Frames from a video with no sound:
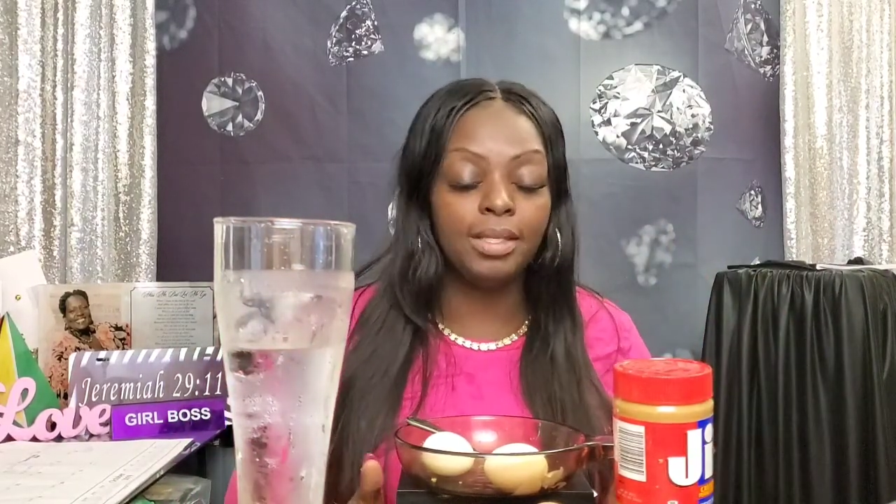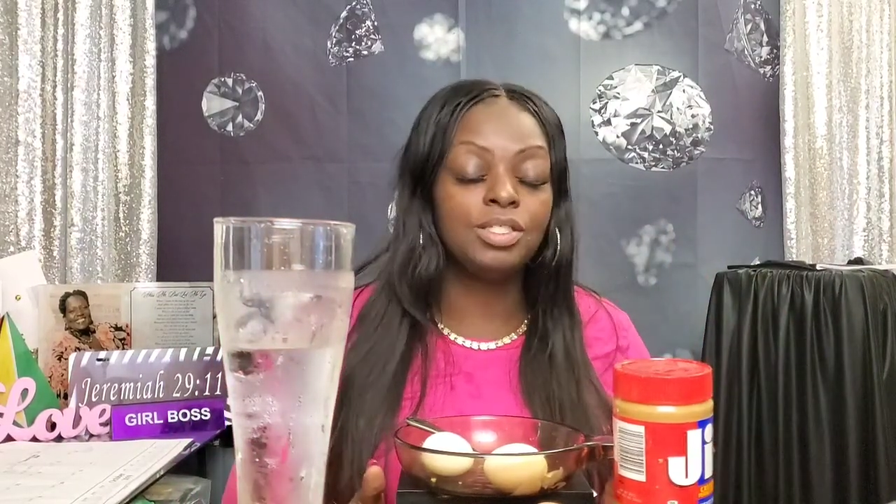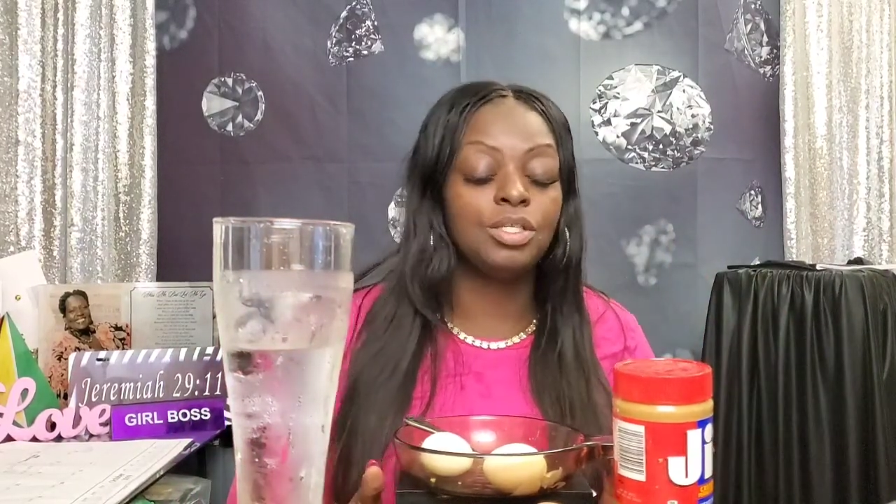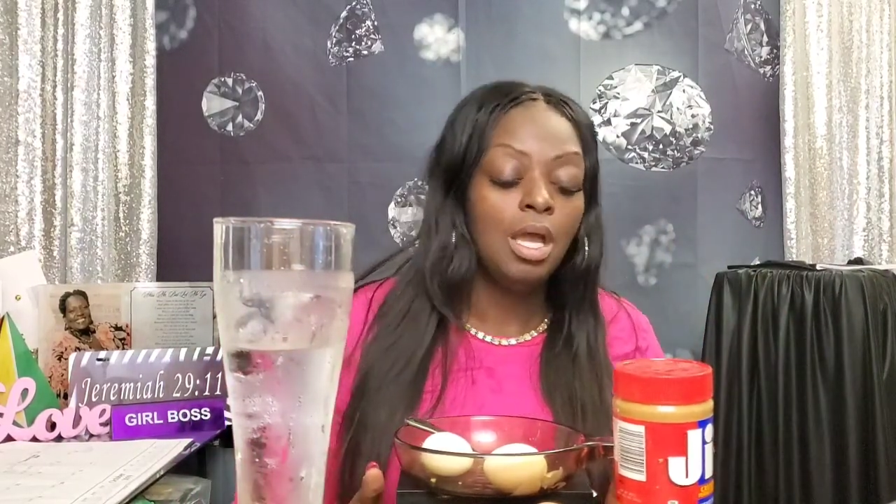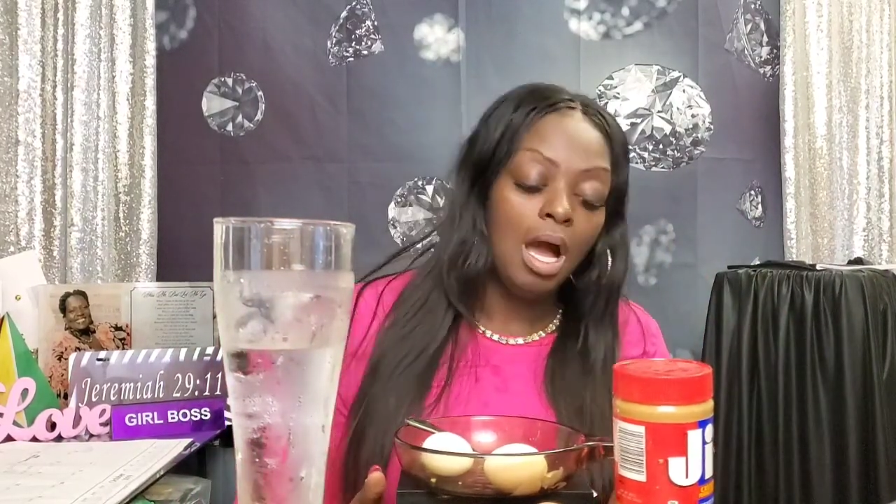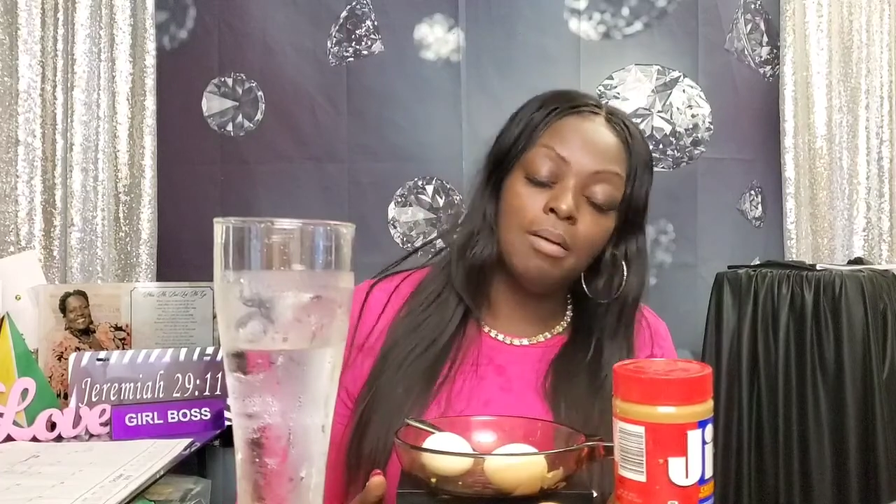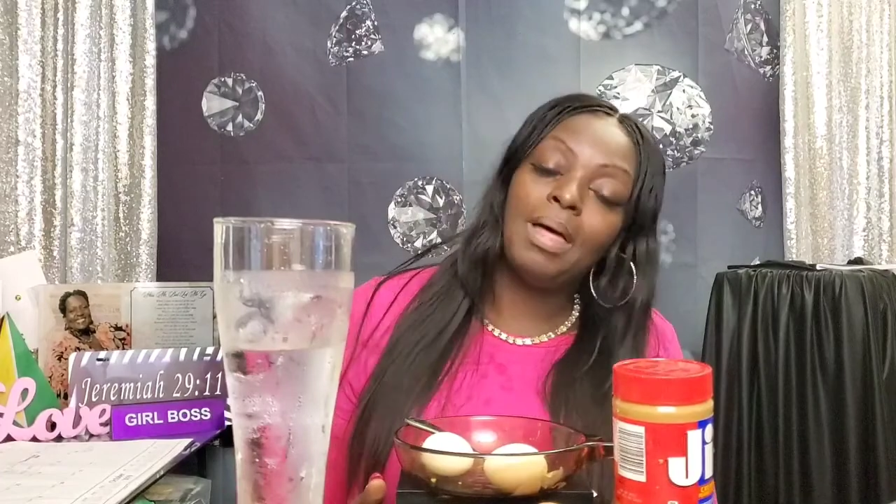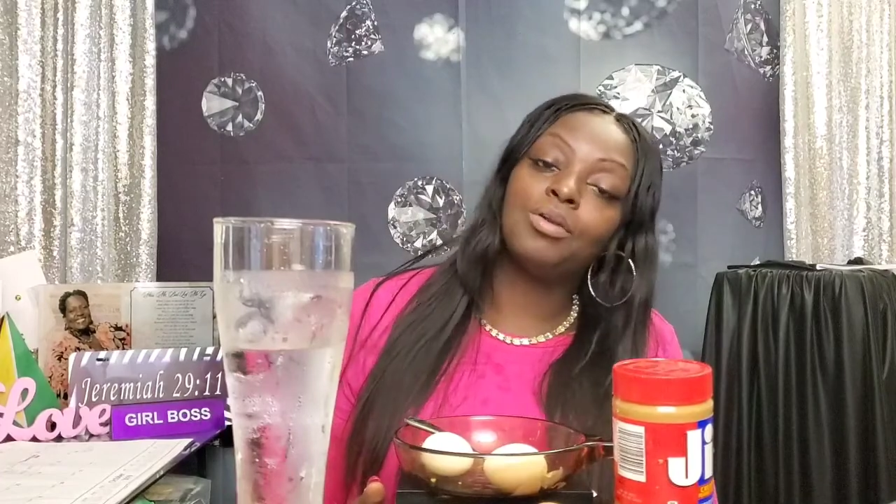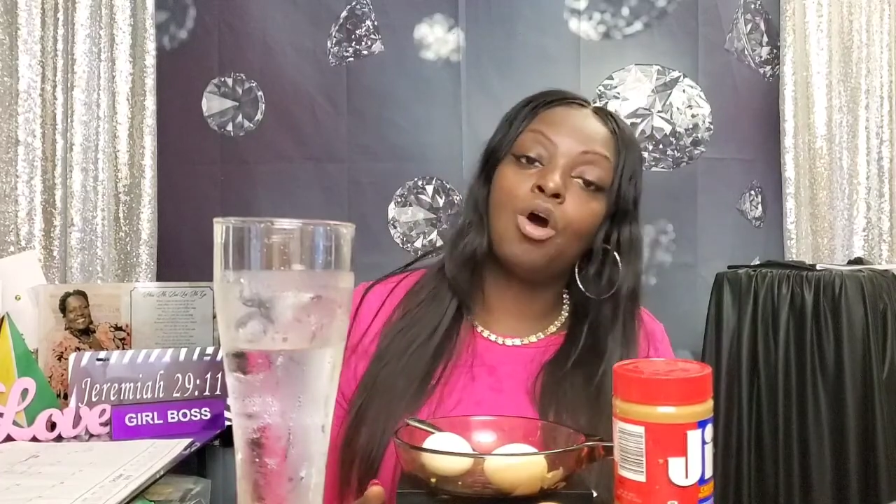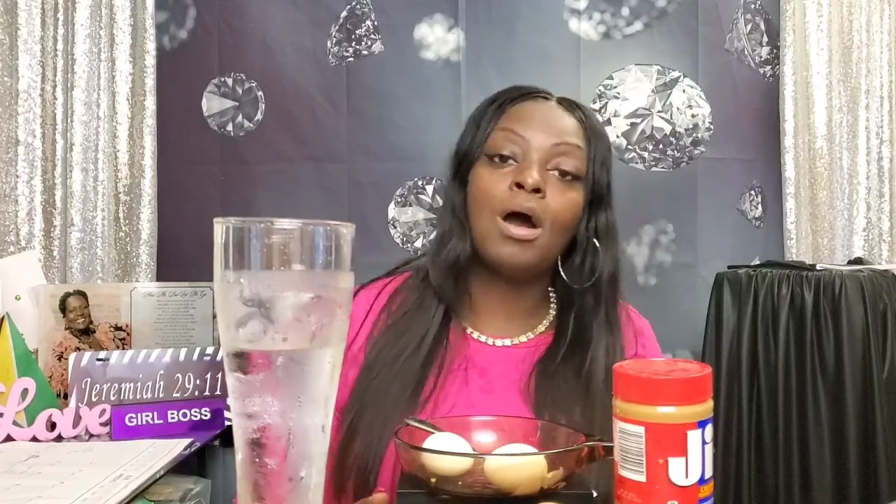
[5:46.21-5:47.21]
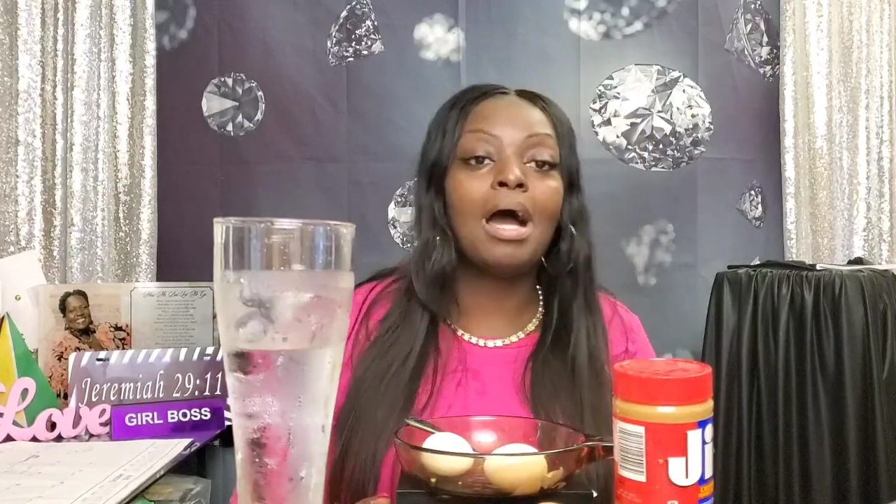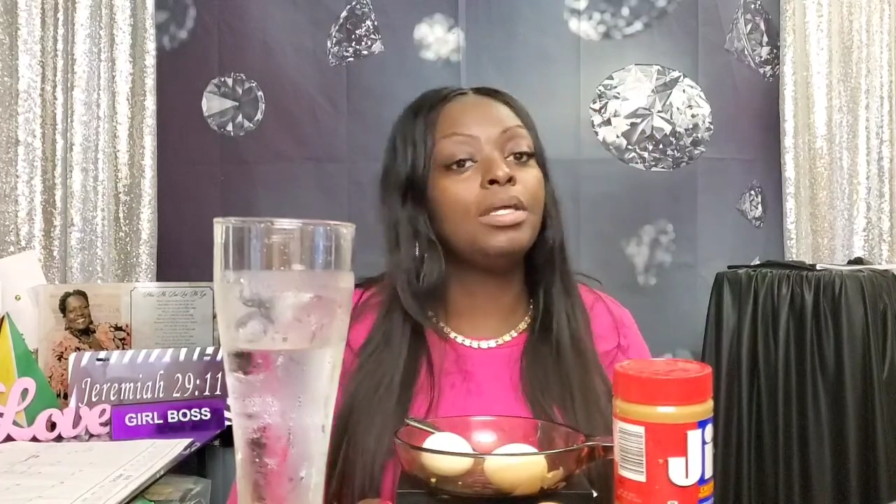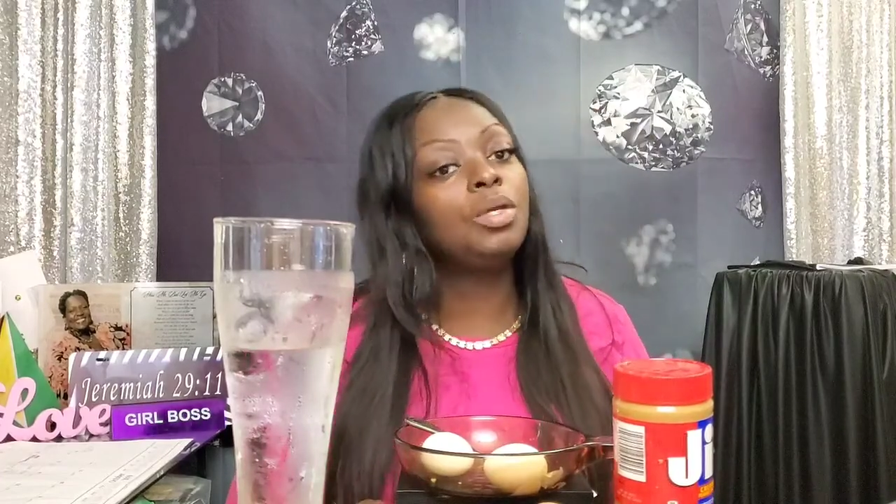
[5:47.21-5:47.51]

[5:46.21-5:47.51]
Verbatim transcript: And don't forget